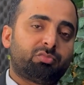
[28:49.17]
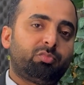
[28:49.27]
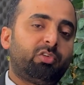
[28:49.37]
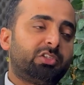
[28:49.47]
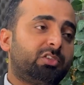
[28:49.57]

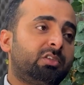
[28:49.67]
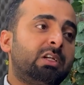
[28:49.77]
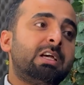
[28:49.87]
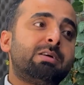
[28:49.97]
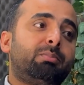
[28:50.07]
water
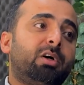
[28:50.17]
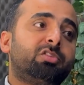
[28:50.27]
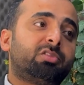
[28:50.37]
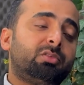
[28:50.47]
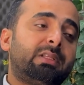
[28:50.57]

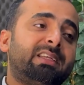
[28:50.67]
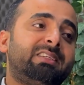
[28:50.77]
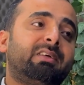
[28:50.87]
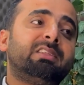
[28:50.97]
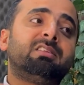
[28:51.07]
passed through that
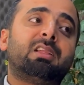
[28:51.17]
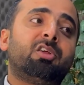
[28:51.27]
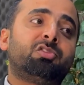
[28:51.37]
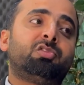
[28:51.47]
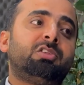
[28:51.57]
device in the
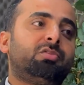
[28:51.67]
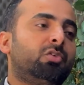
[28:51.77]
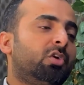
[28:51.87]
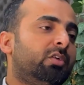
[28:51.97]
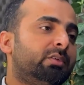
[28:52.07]
last
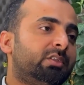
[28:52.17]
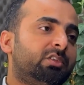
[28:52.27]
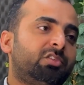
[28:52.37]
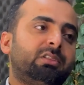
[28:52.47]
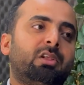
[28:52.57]
24
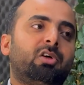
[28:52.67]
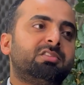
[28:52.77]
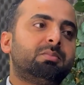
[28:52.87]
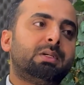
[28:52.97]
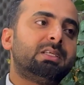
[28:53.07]
hours, in the
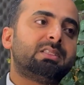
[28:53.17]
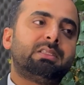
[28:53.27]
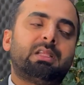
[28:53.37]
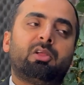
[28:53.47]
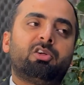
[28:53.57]
last month,
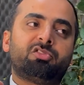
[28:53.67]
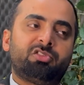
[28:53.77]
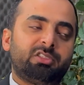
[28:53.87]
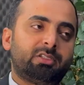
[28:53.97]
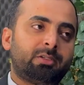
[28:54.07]
in the last
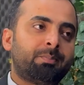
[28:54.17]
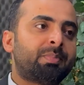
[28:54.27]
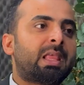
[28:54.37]
year,